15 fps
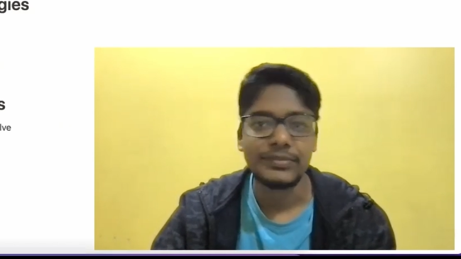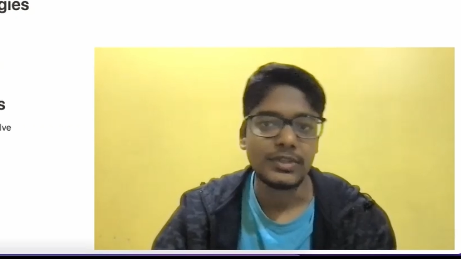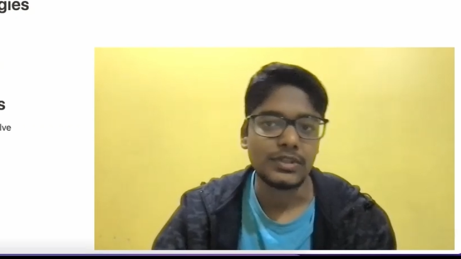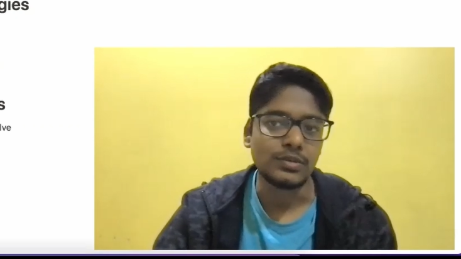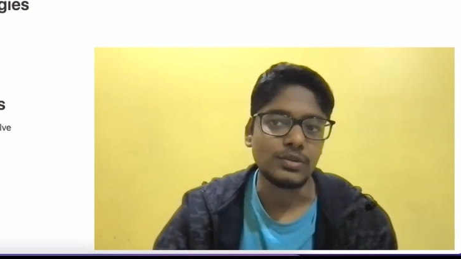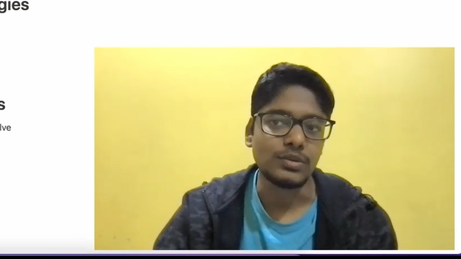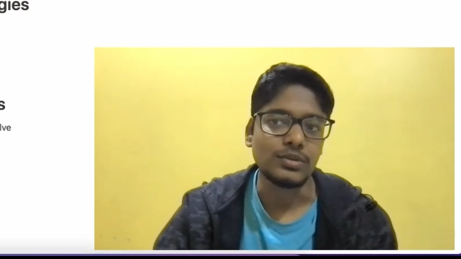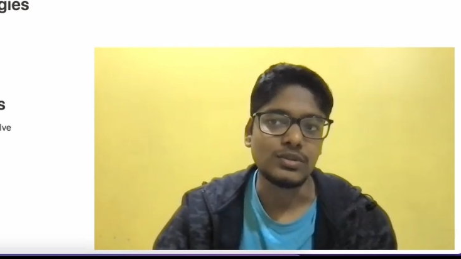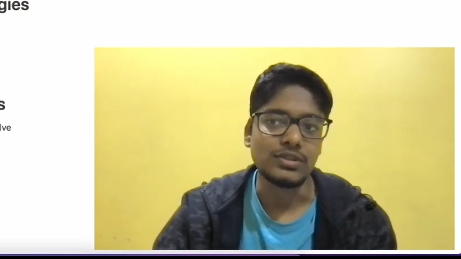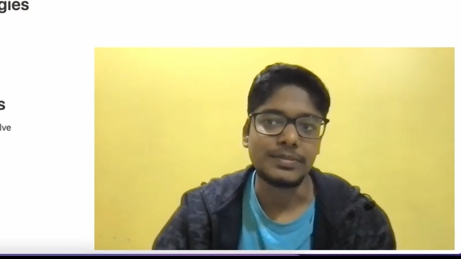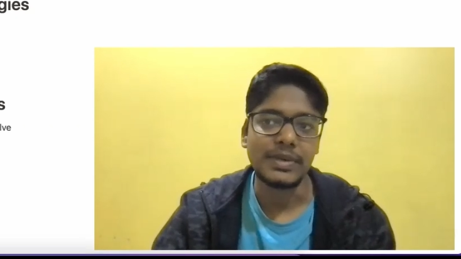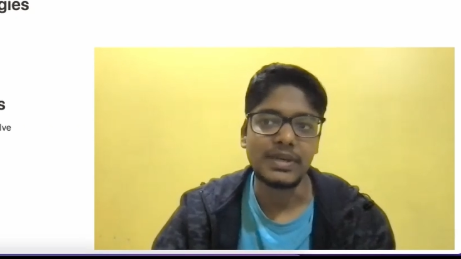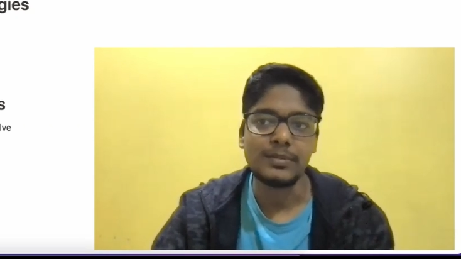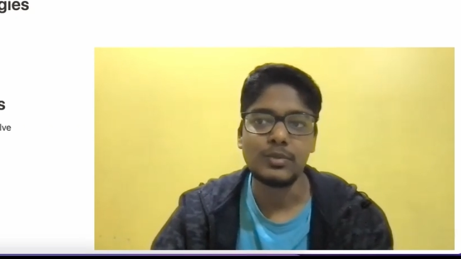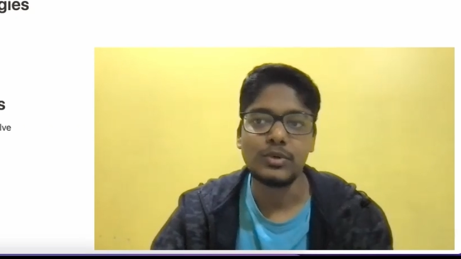So
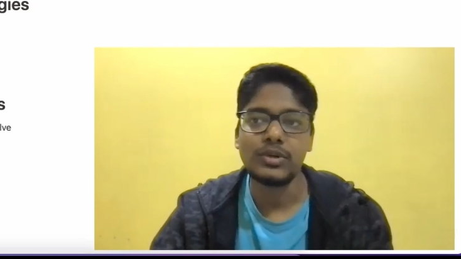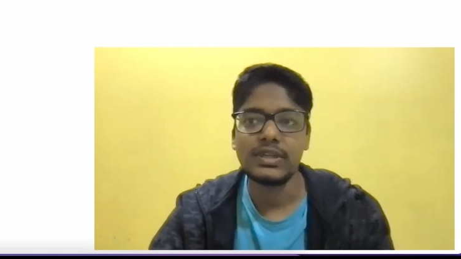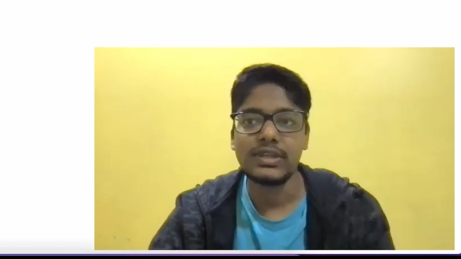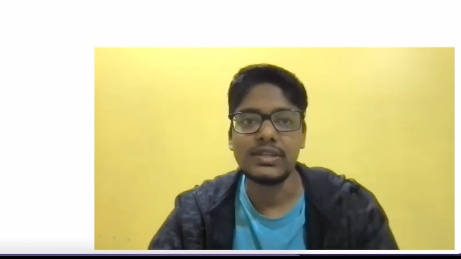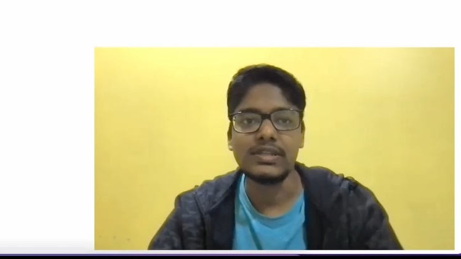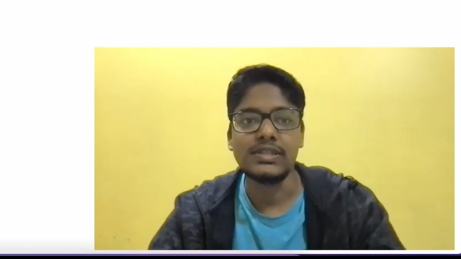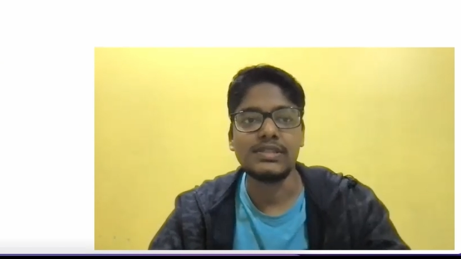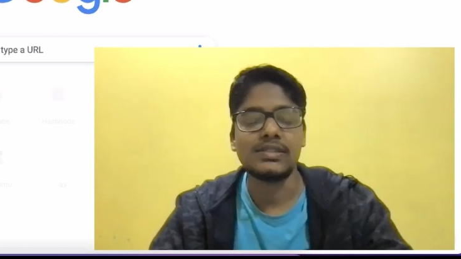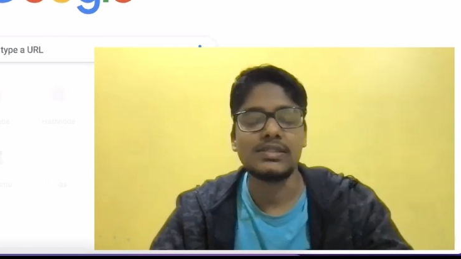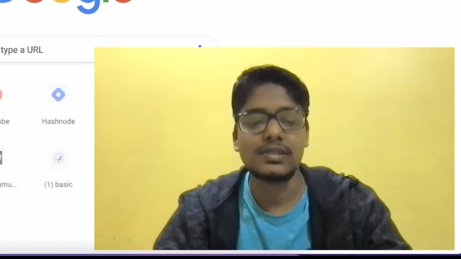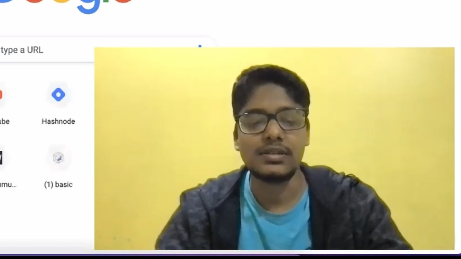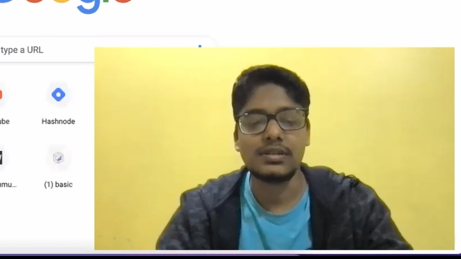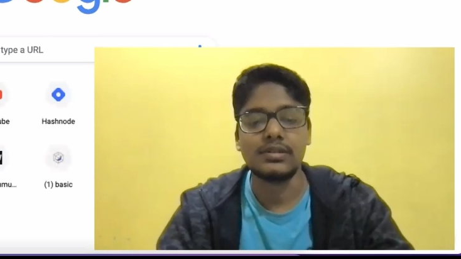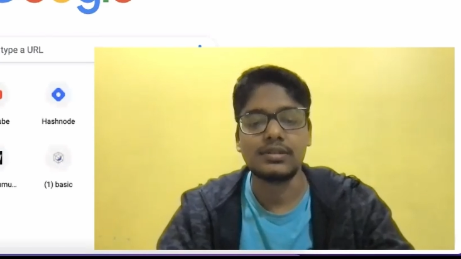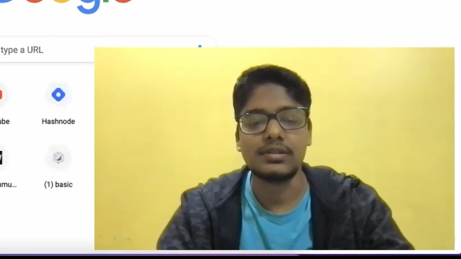Spring Boot
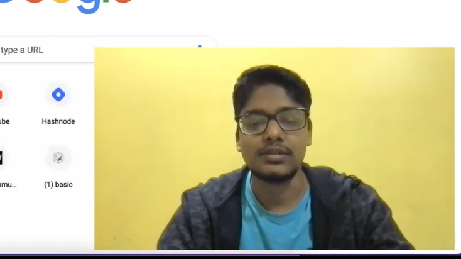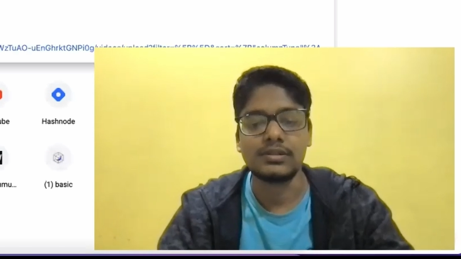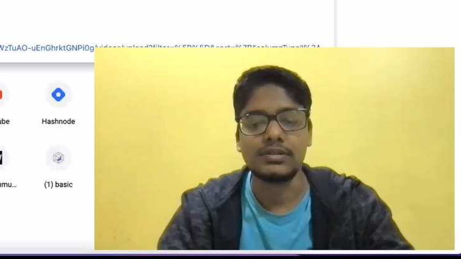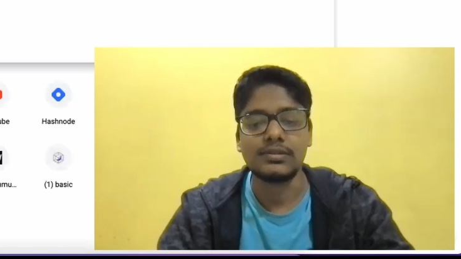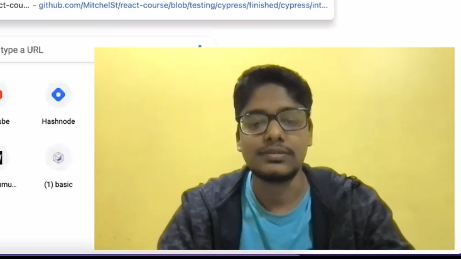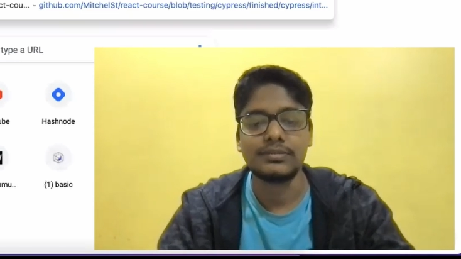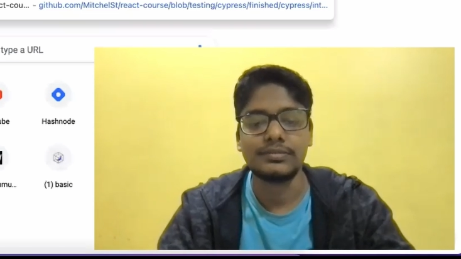is a